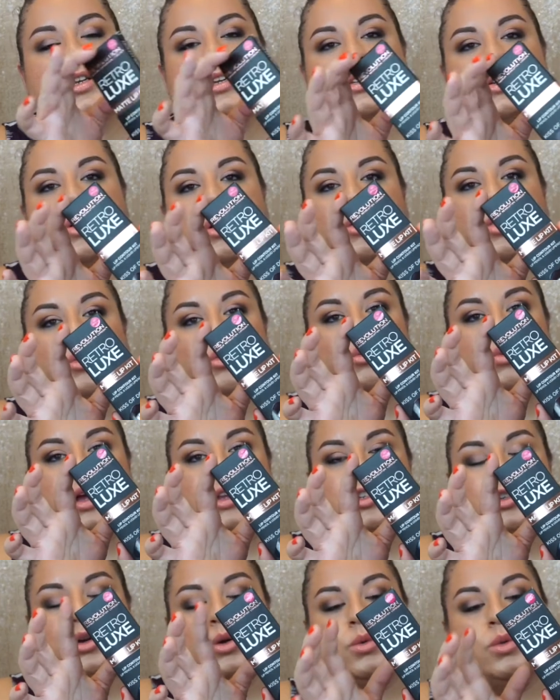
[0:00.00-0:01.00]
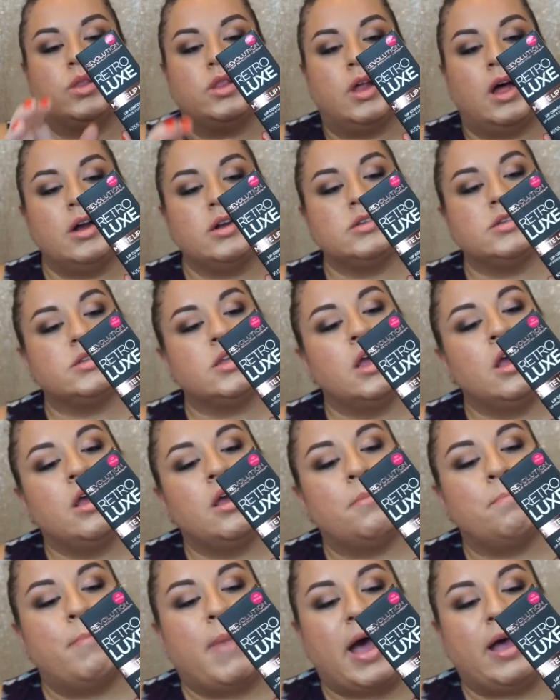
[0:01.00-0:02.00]
is called the Retro Luxe
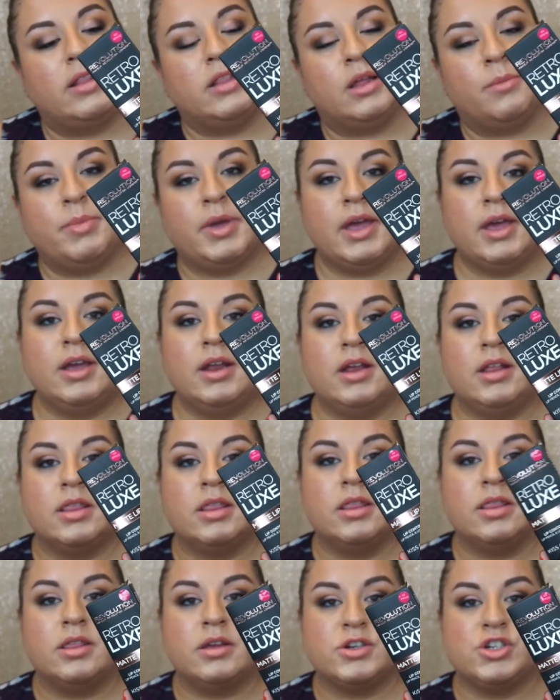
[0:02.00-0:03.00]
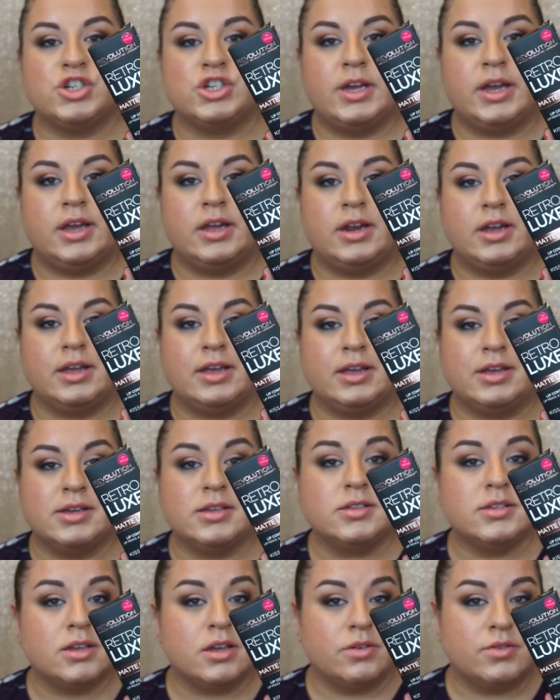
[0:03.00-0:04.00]
Matte Lip Kit in the shade
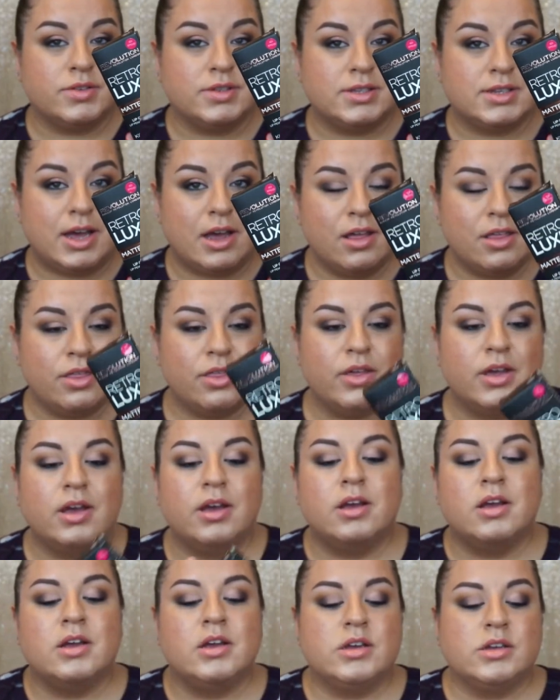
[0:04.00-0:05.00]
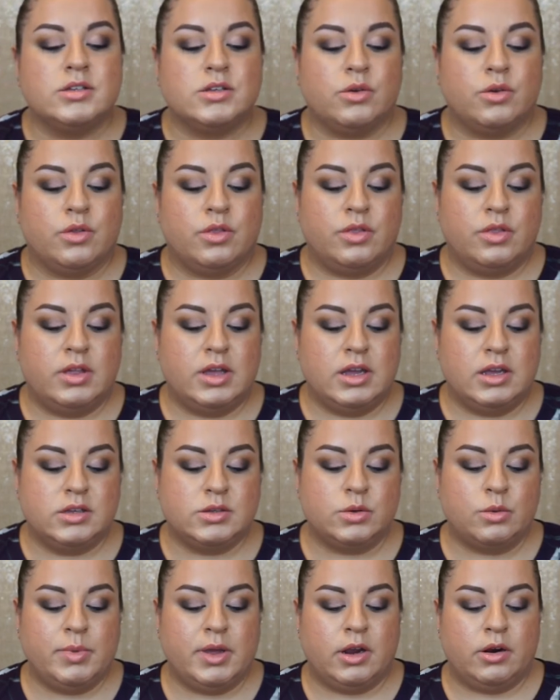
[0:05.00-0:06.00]
Kiss of Death. So these
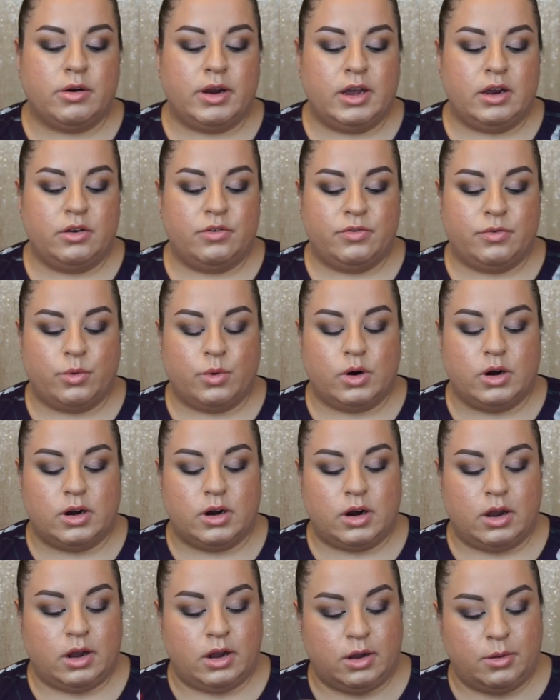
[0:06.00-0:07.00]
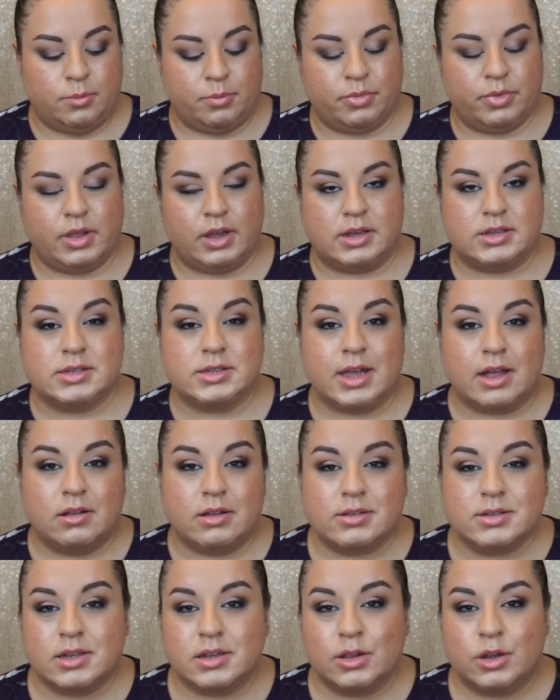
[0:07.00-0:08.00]
will be great for like
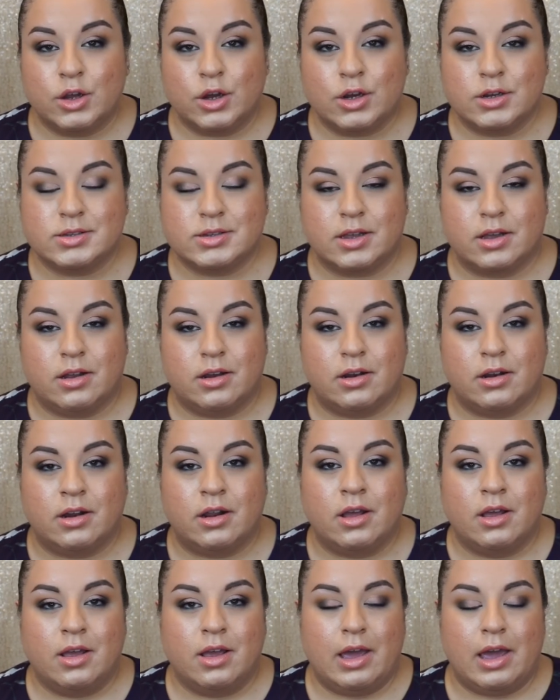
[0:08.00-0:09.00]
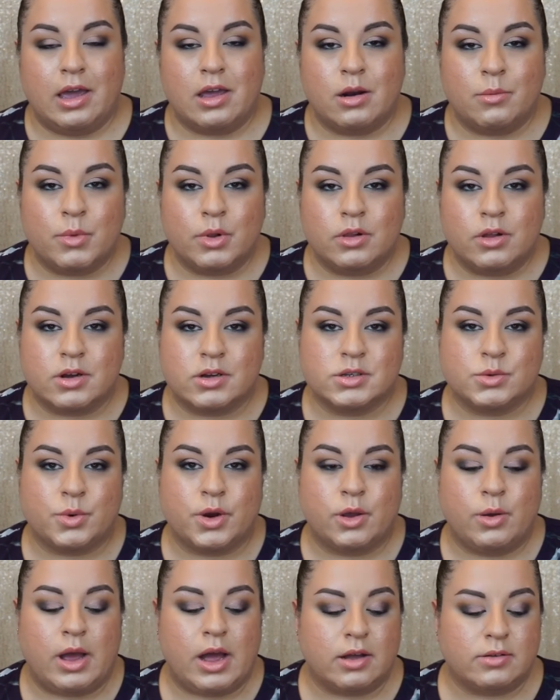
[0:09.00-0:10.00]
skeleton looks and animal looks where
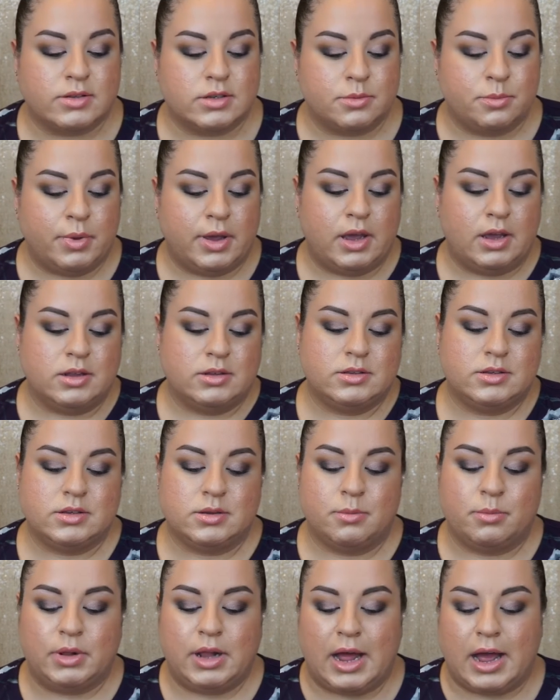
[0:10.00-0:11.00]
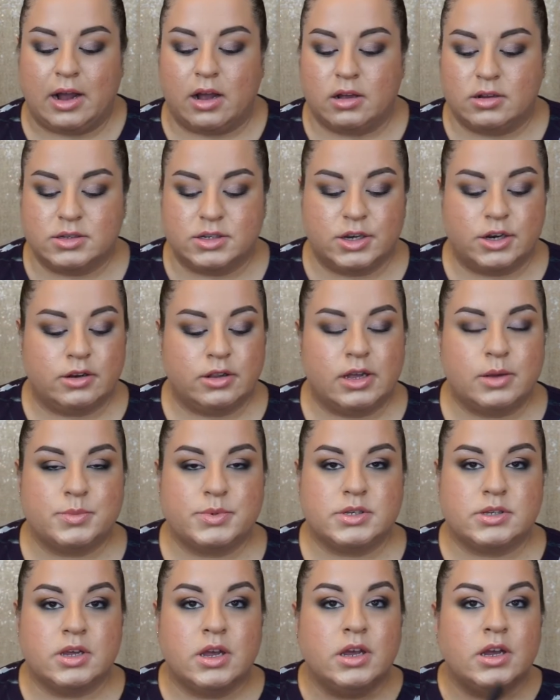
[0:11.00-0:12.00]
you have to paint black onto your
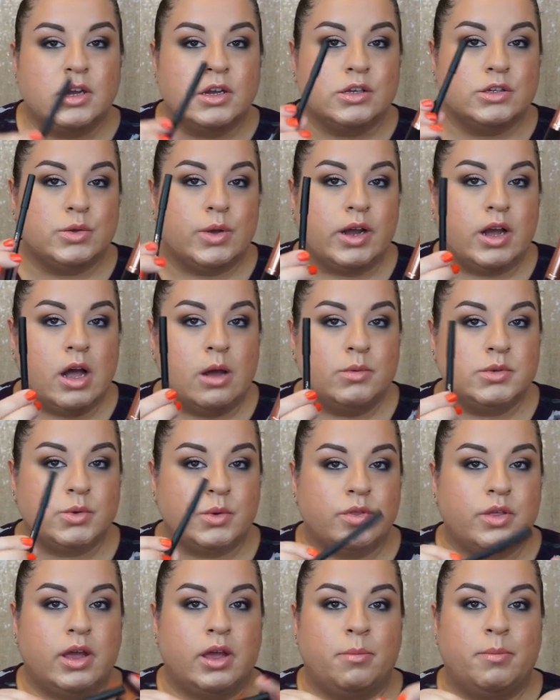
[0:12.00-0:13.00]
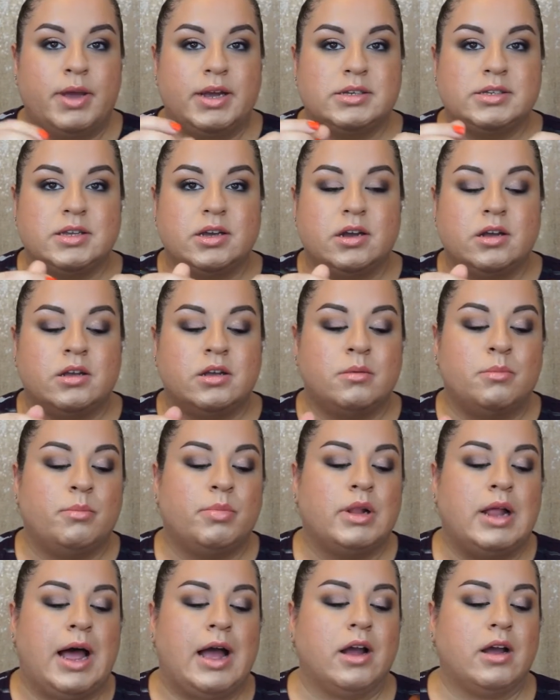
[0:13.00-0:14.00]
lips. So it comes with a basic
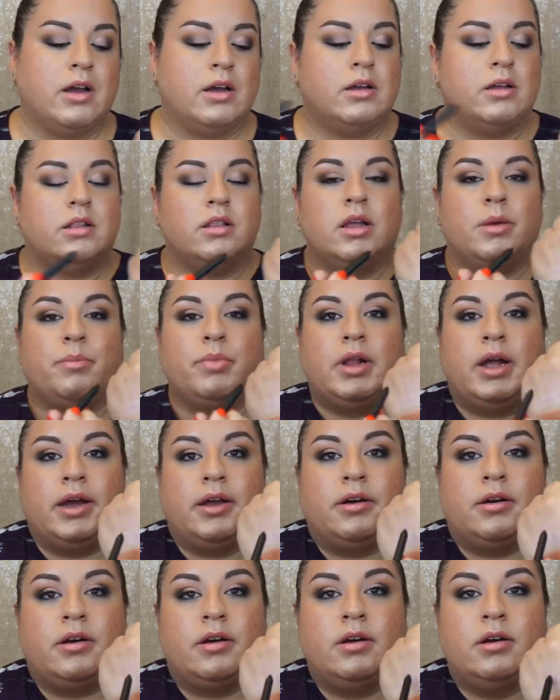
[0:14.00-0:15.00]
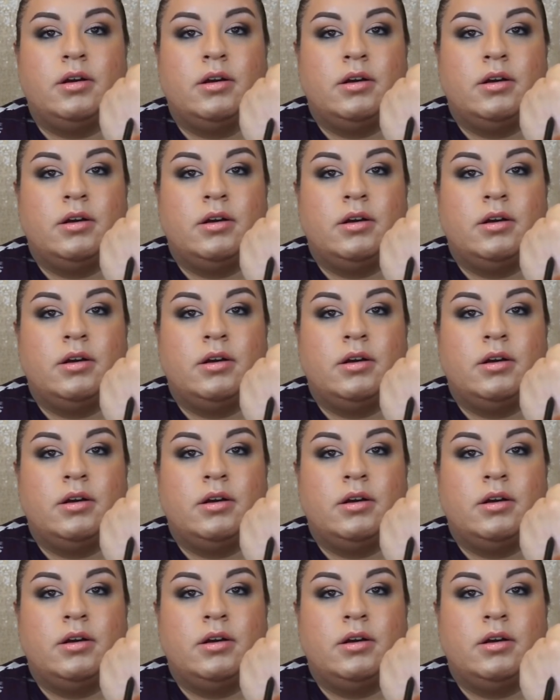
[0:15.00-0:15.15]
black lip liner.